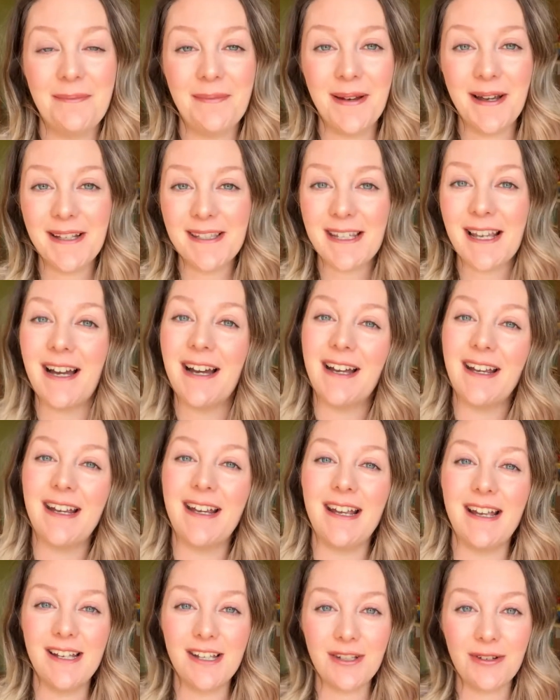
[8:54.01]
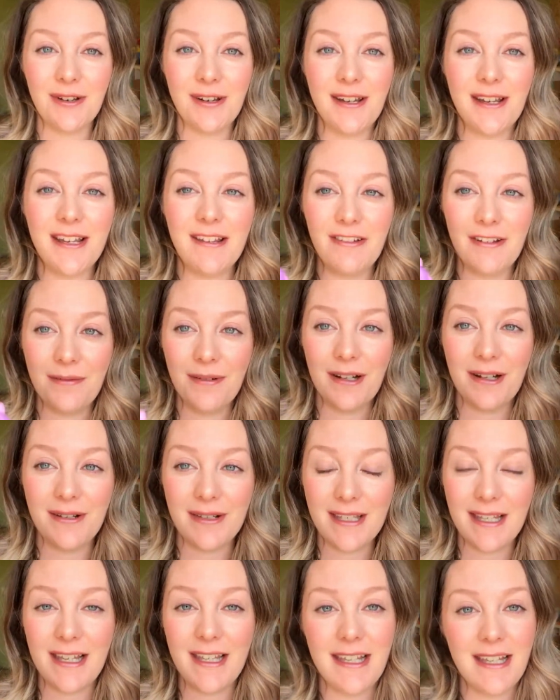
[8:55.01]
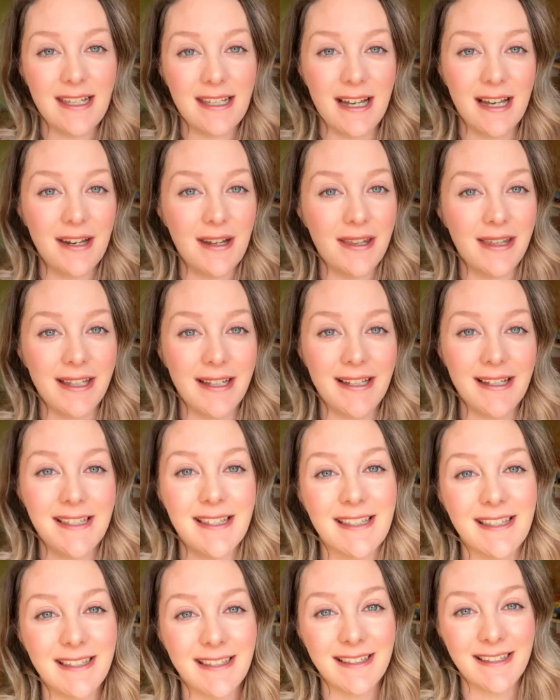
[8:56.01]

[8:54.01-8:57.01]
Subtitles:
but I enjoy giving Lucy these kind of things.